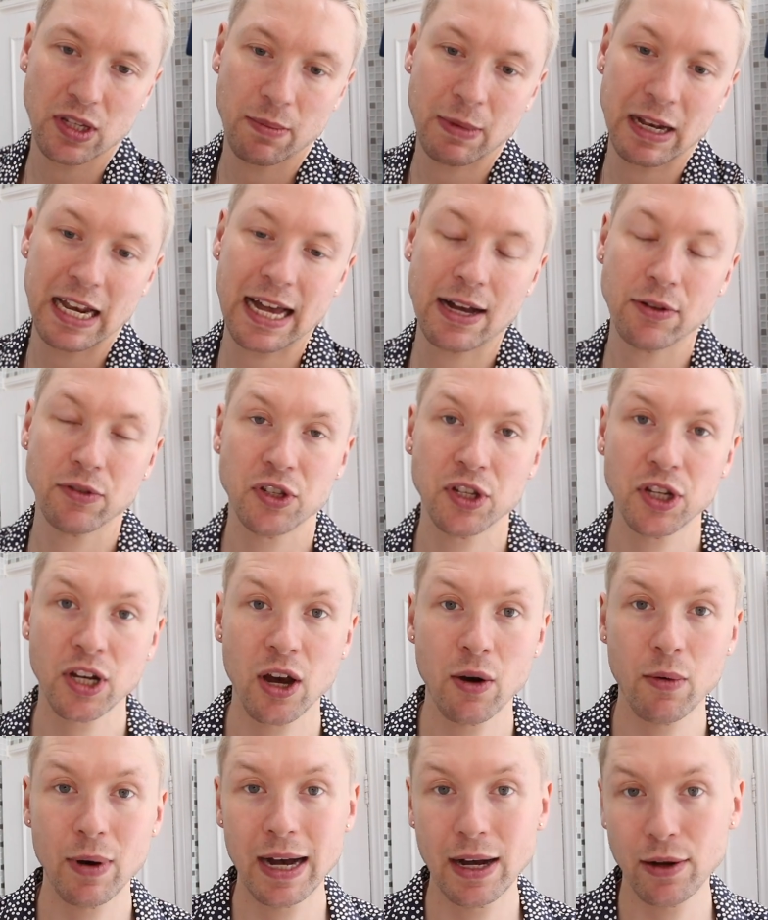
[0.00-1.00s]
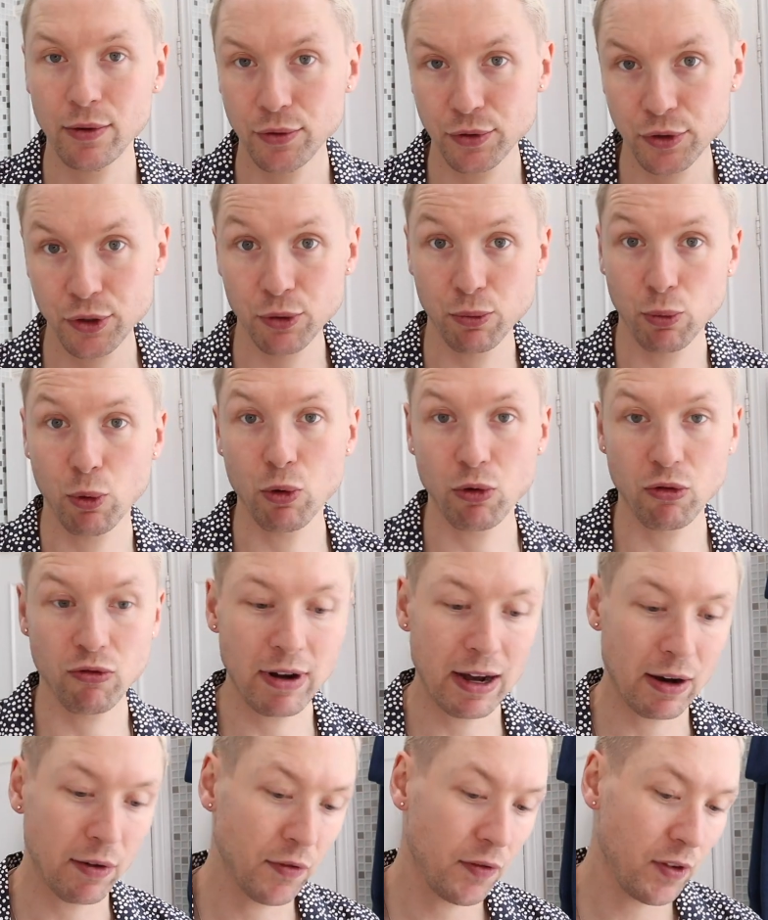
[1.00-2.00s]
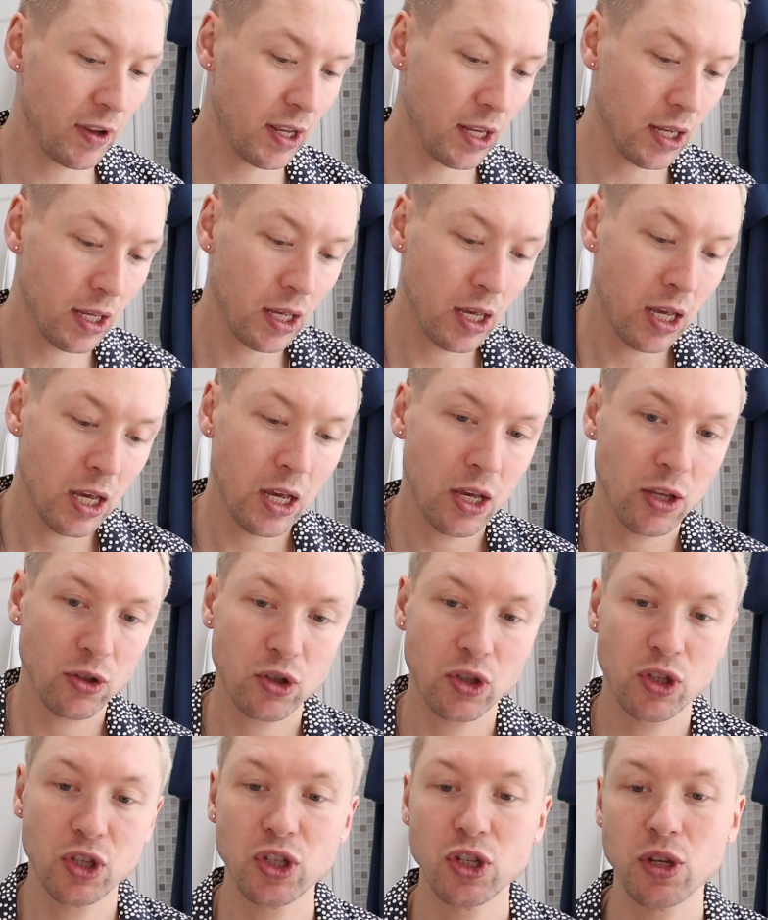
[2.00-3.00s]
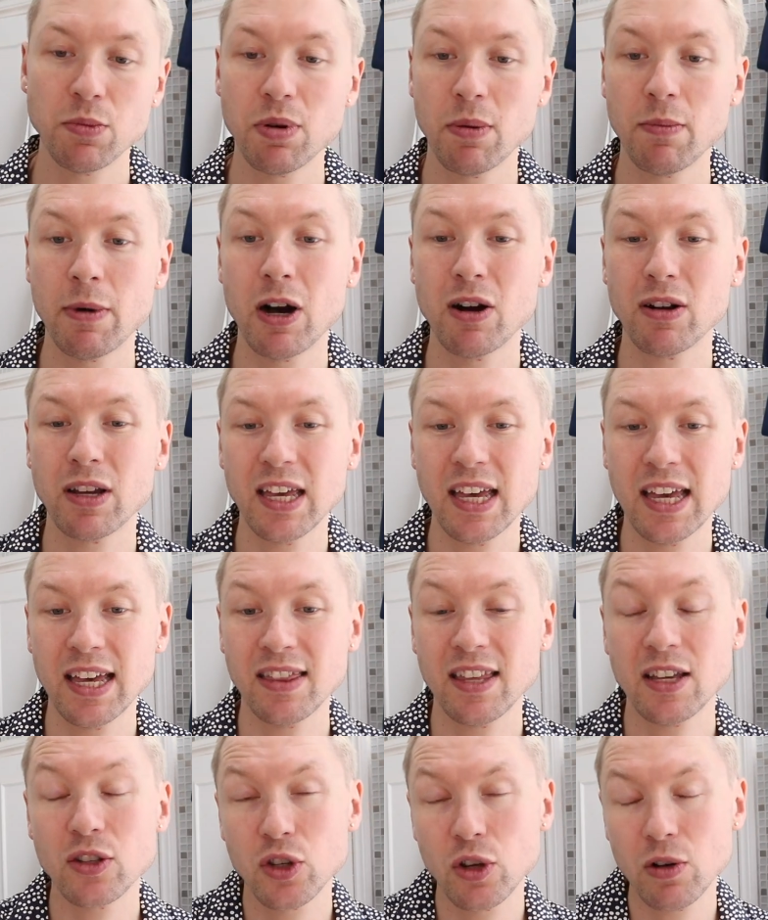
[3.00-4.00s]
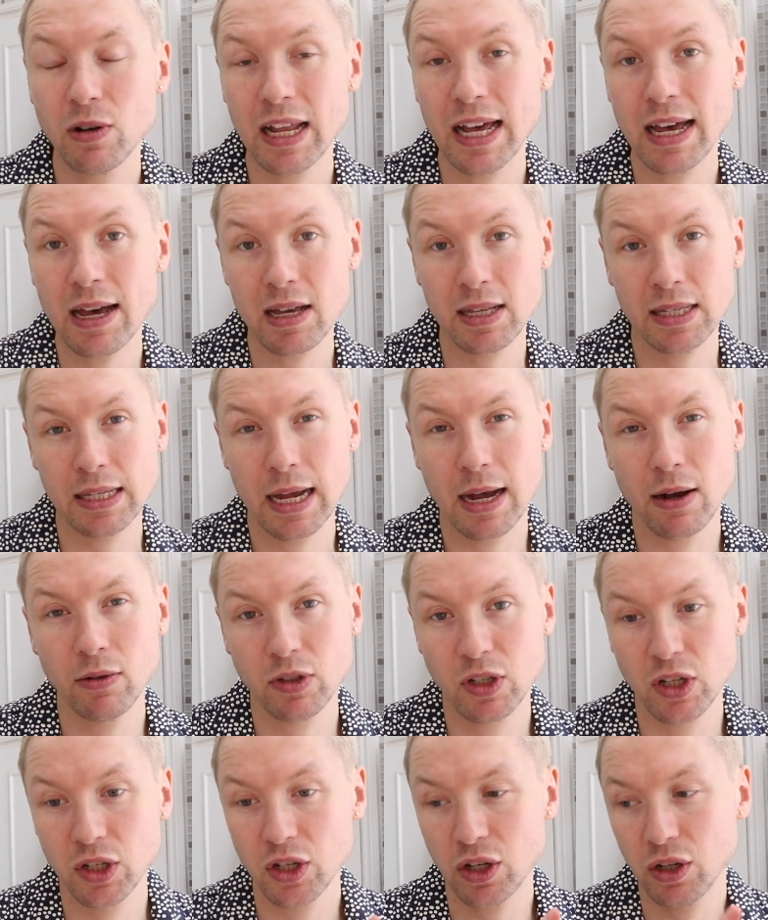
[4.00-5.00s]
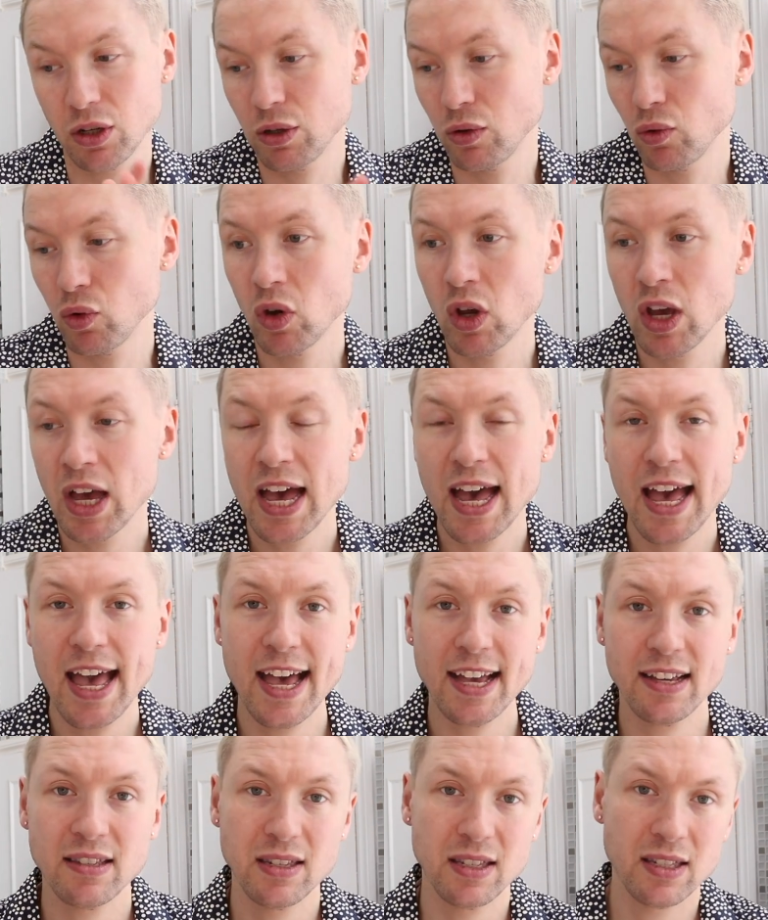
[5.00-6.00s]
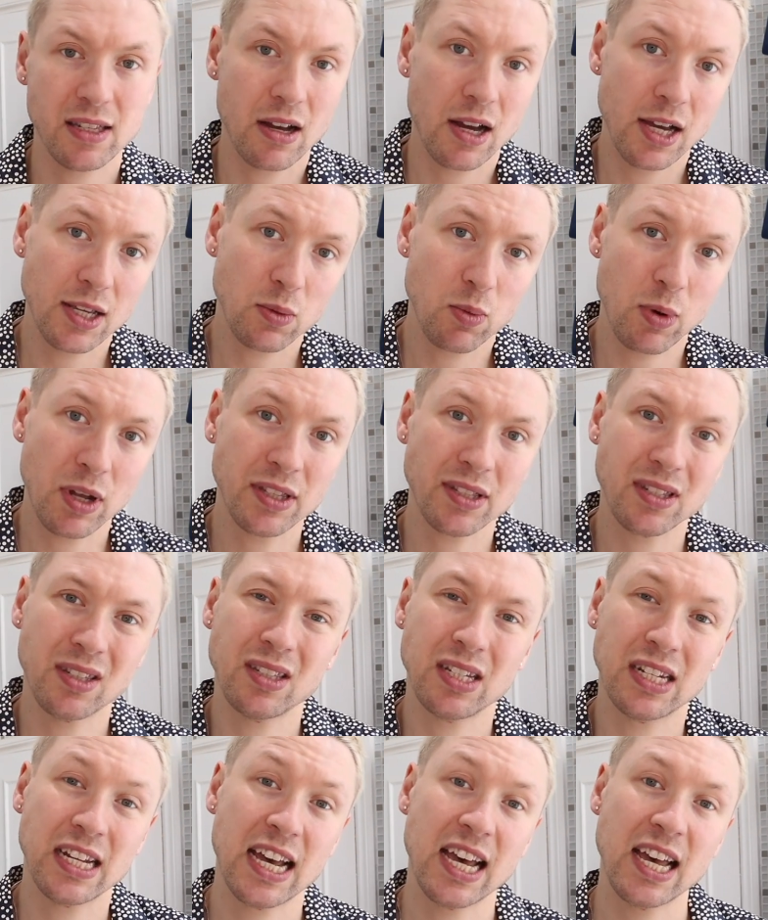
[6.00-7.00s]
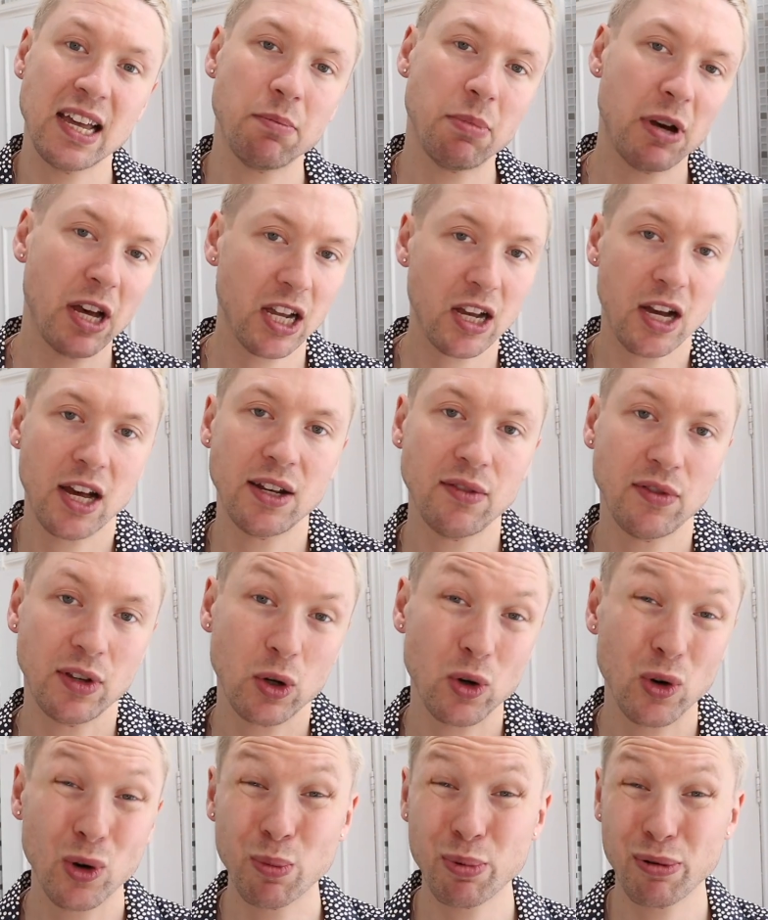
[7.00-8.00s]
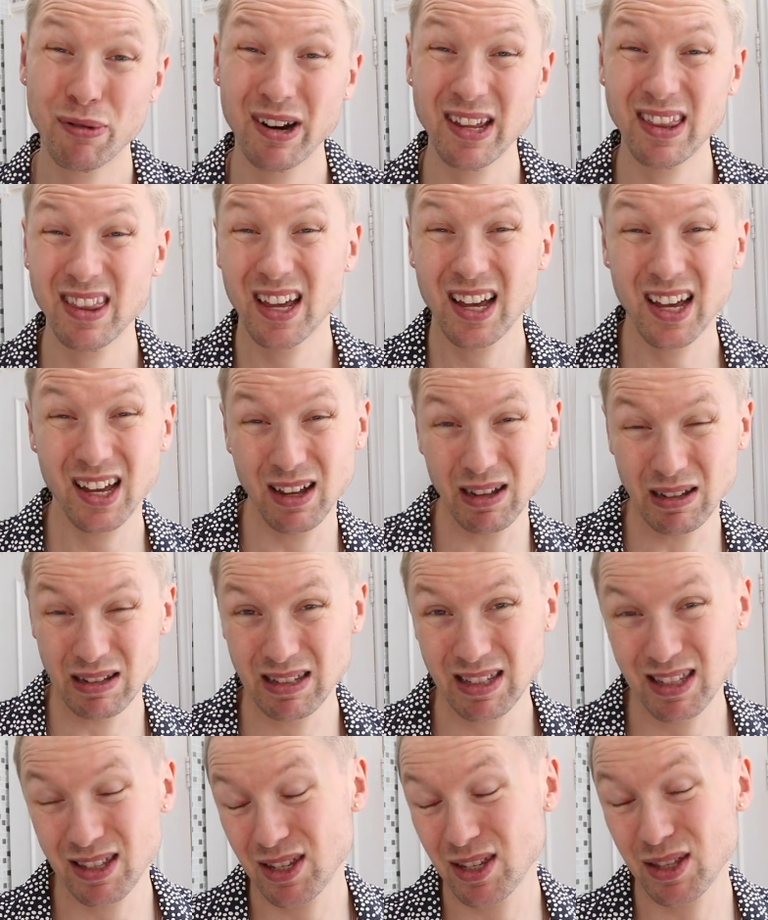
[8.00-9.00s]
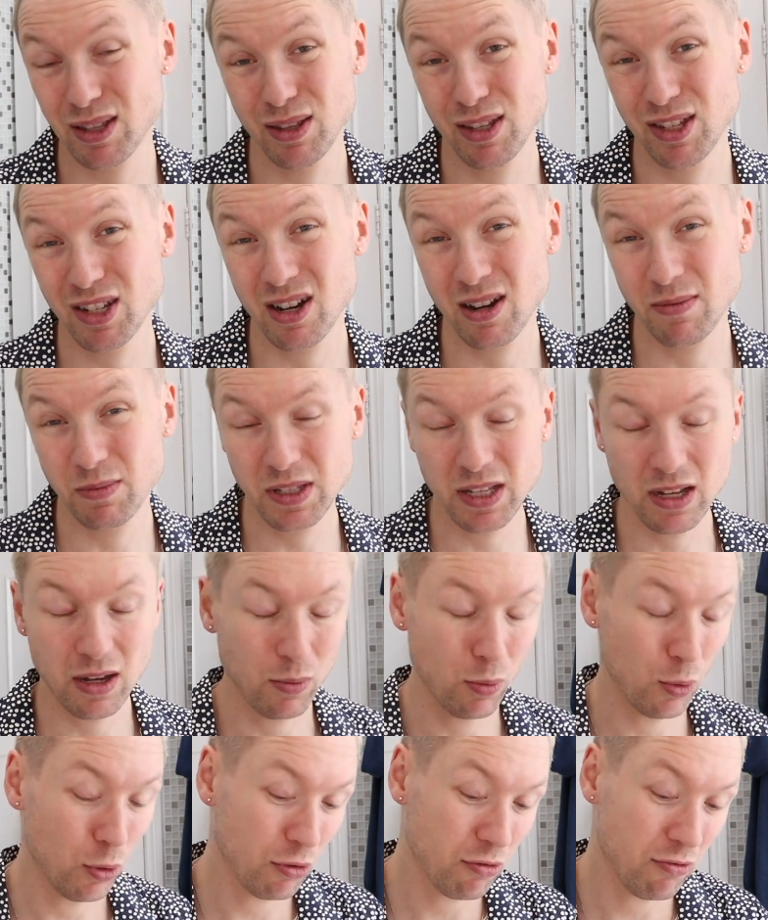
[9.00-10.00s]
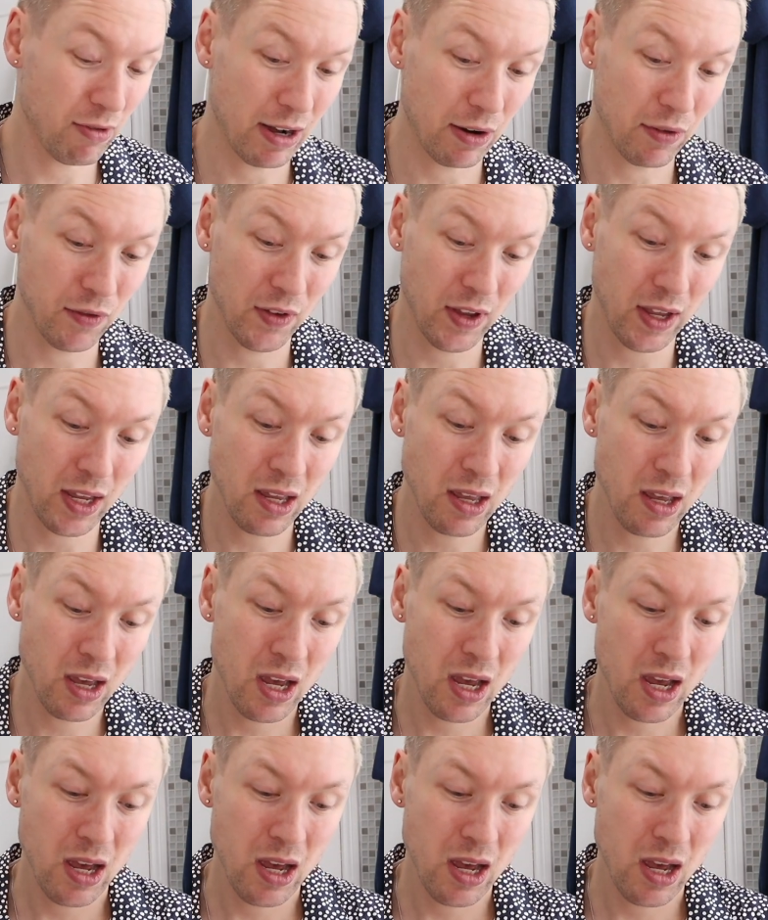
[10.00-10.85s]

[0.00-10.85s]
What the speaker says: I'm allowed to go out to walk Ralphie, to the supermarket. They do let us out to do exercise once a day, but I kind of incorporate that into the times that I walk Ralphie.